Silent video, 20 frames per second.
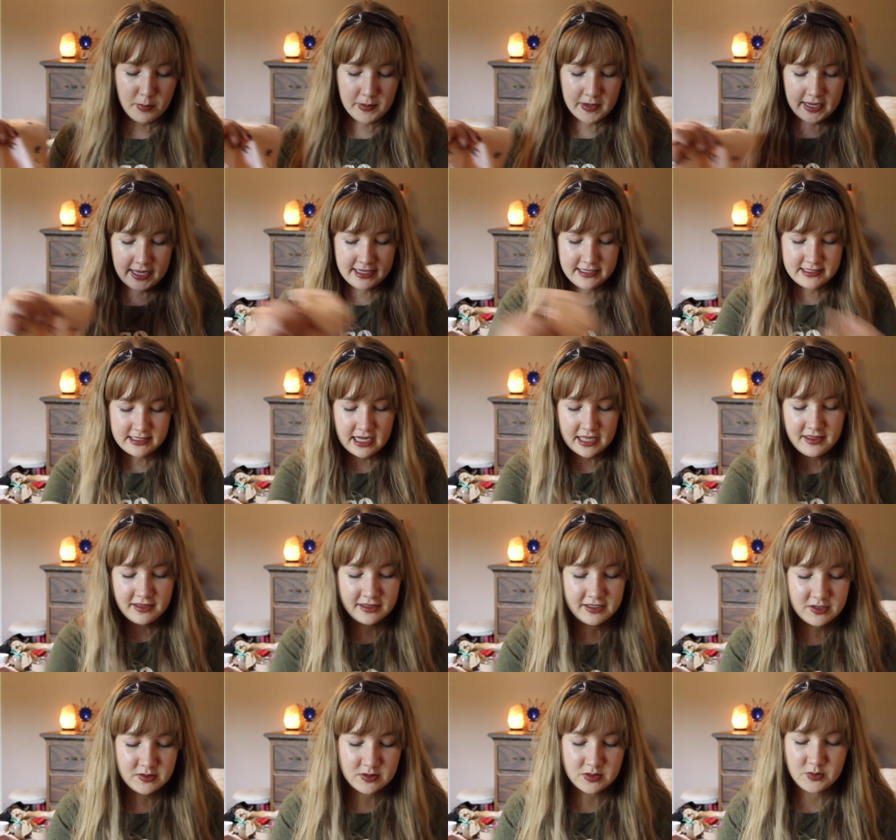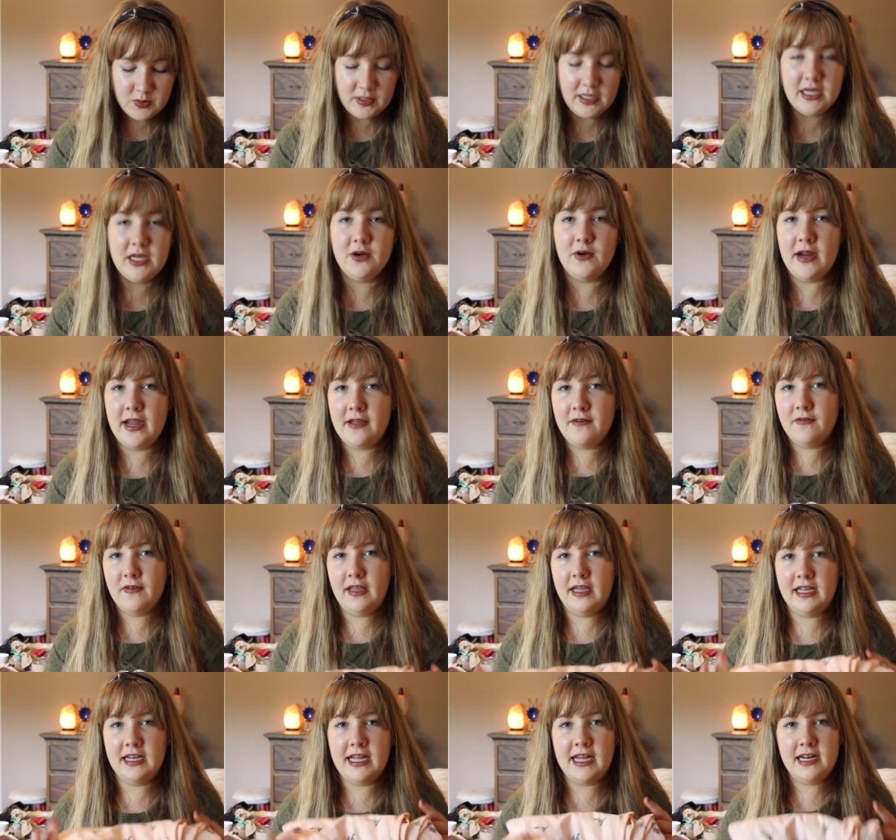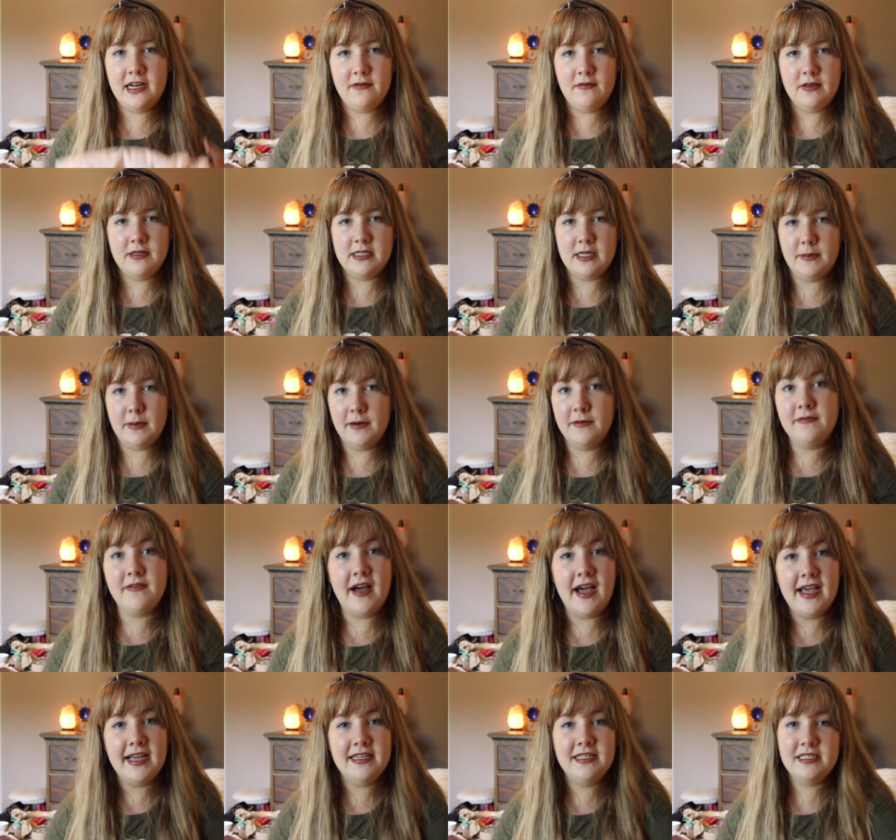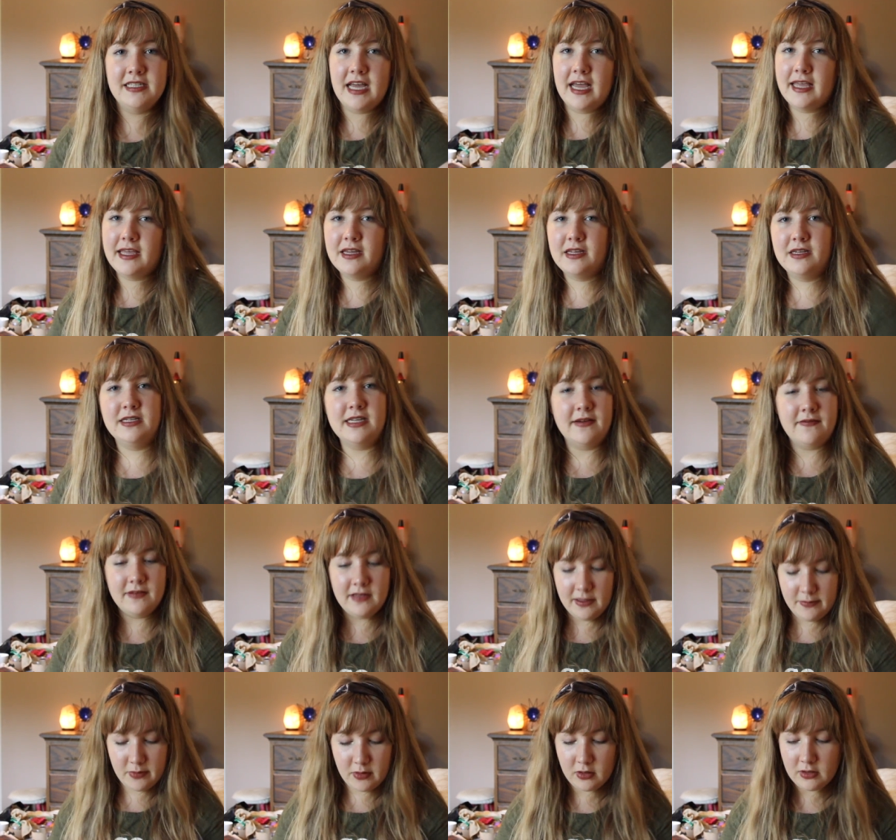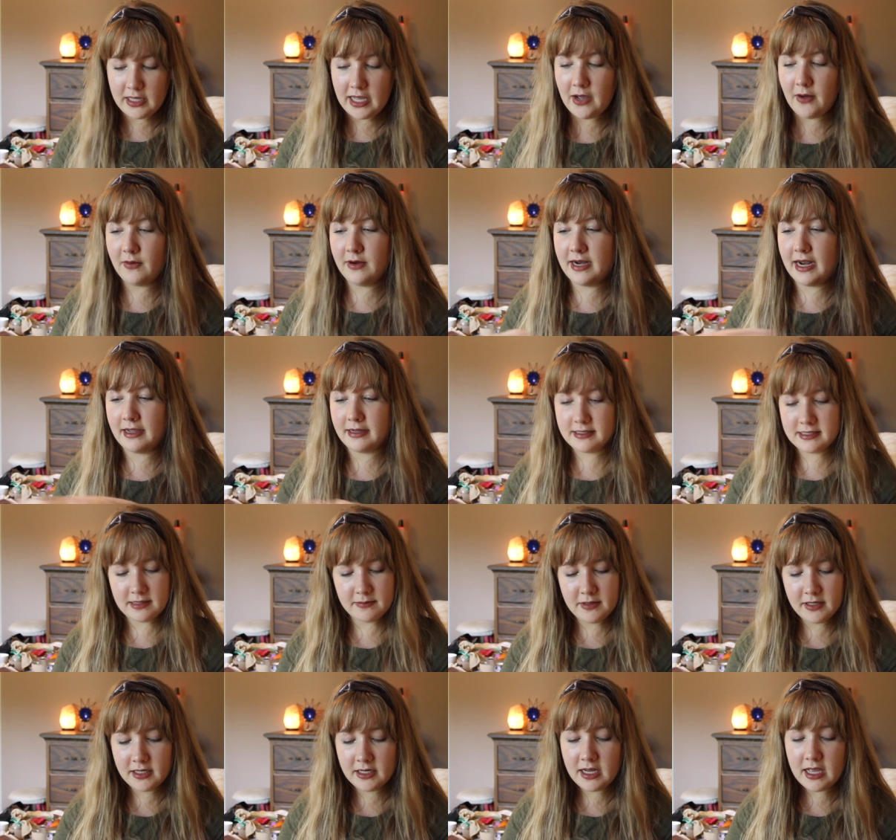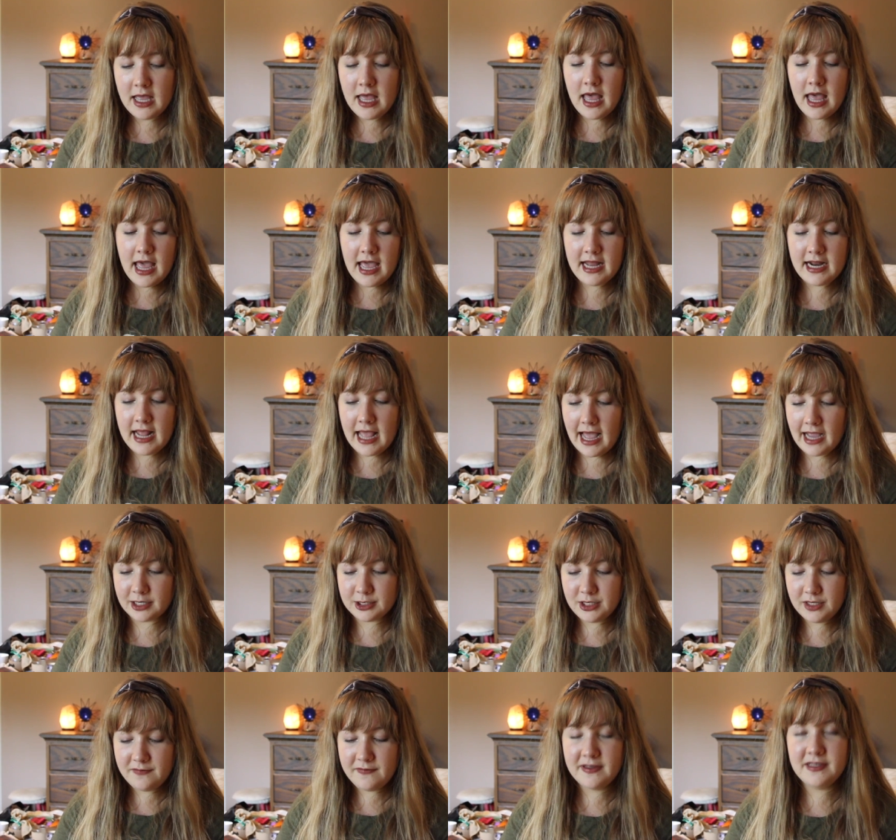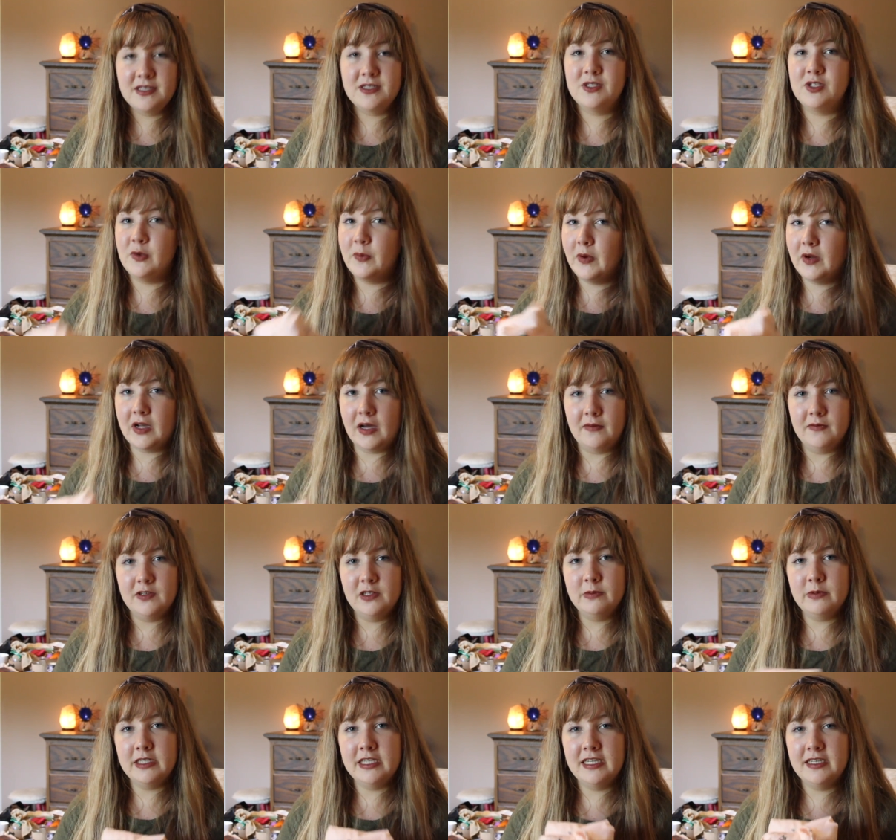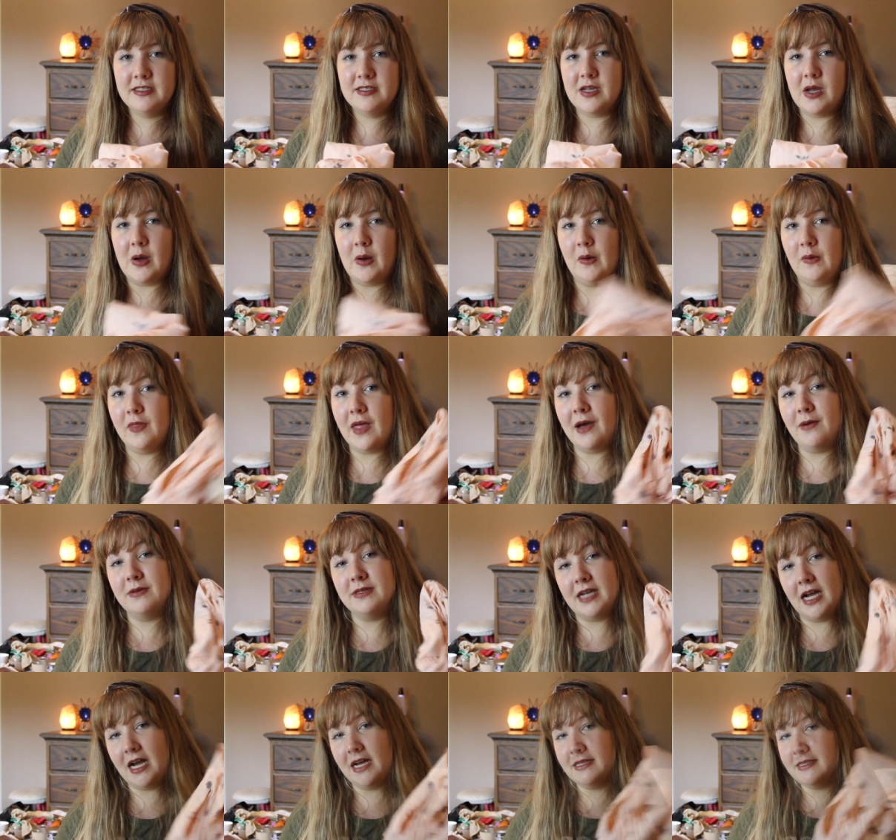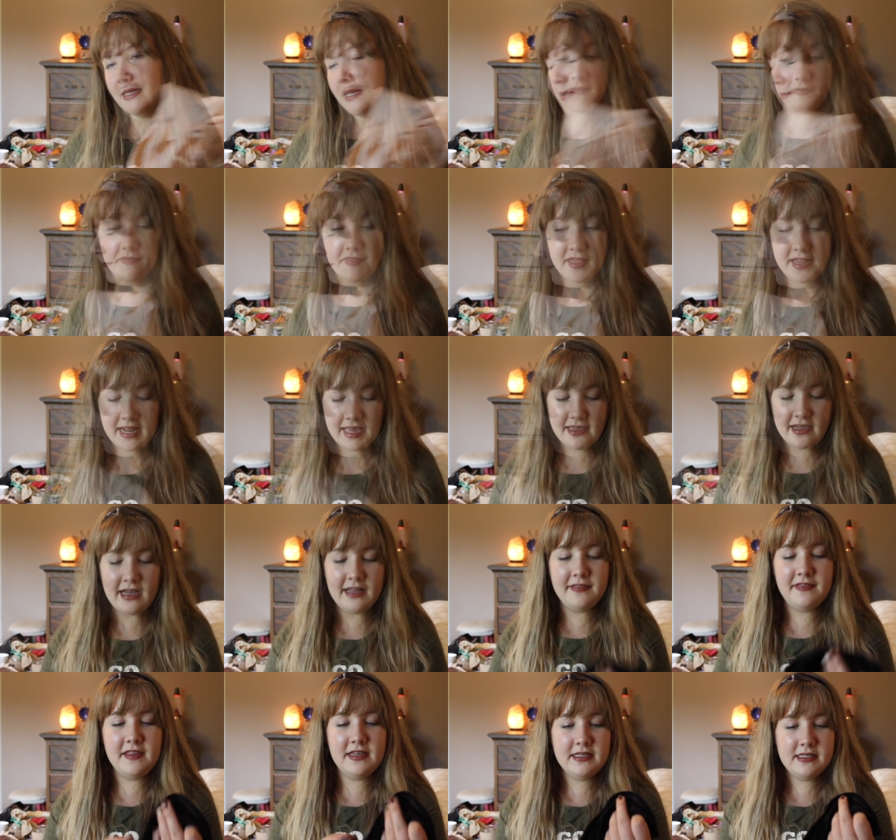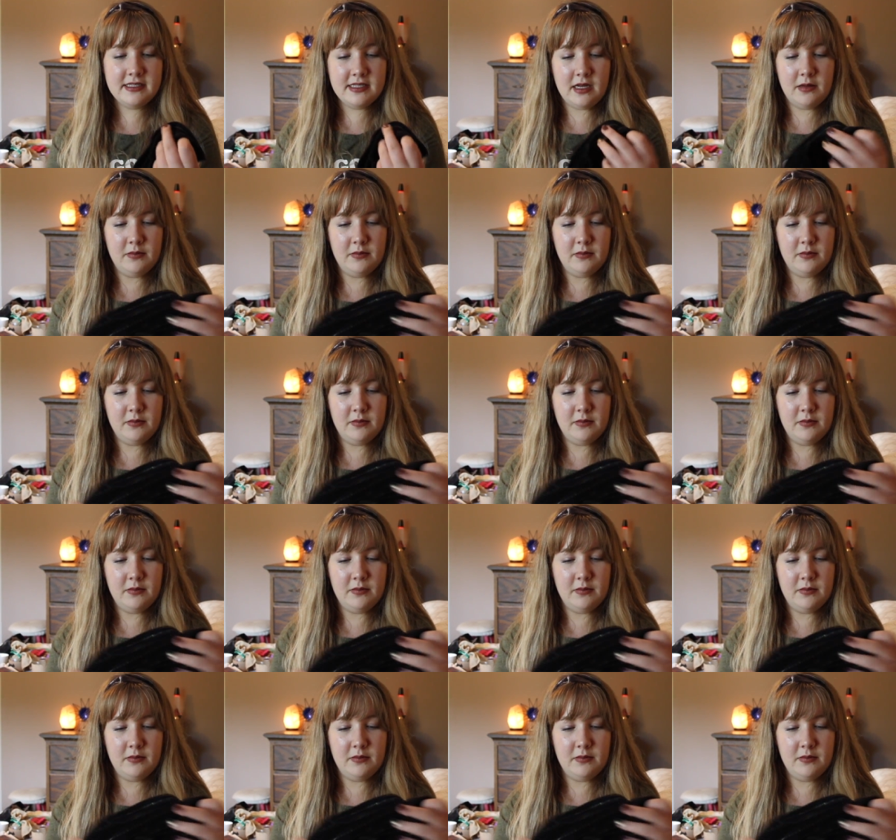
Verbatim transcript: but I thought this was really great for like an end of the summer find that I could definitely pull out next summer and it actually fits super comfortably so that was awesome. Then I got this